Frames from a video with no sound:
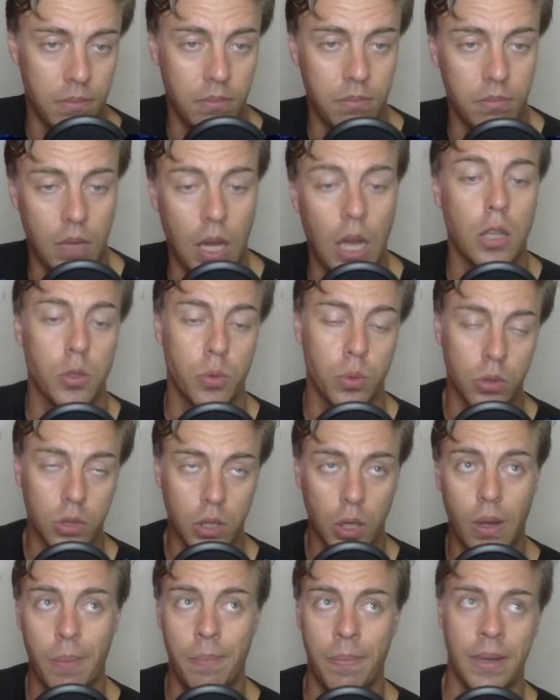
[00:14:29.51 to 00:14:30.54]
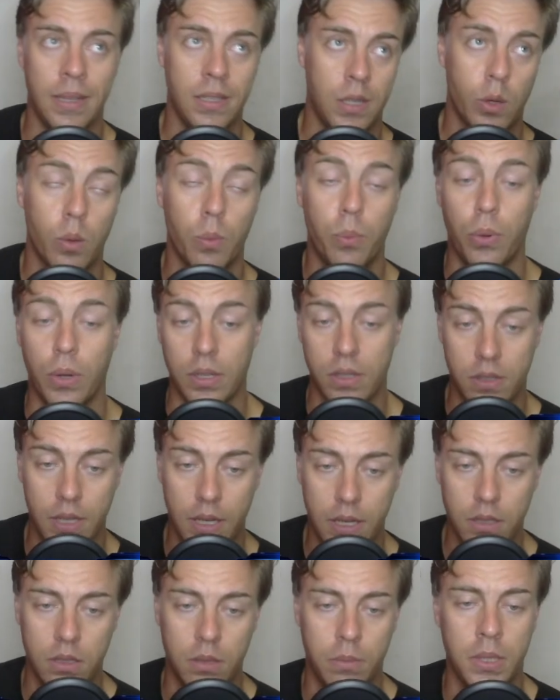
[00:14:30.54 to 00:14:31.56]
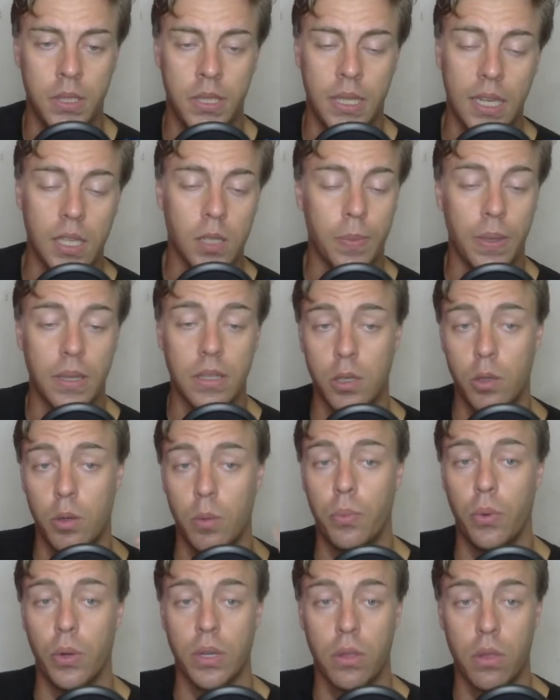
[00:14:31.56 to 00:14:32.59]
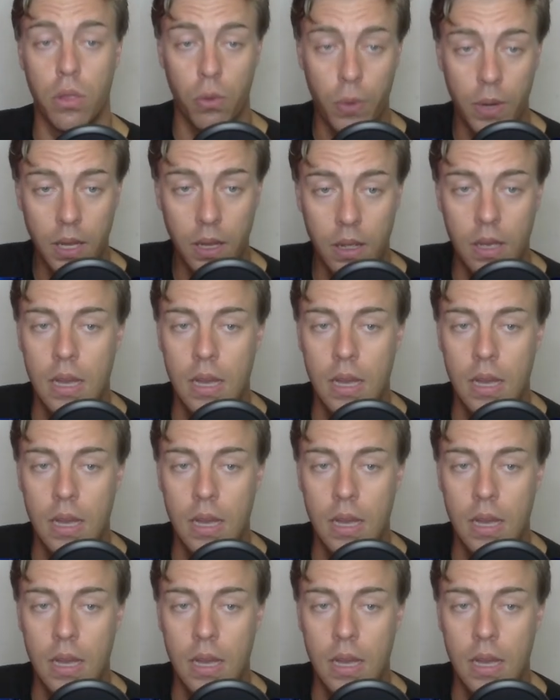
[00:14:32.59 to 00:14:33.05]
Haas will go up by 0.6 and Mercedes by 0.3,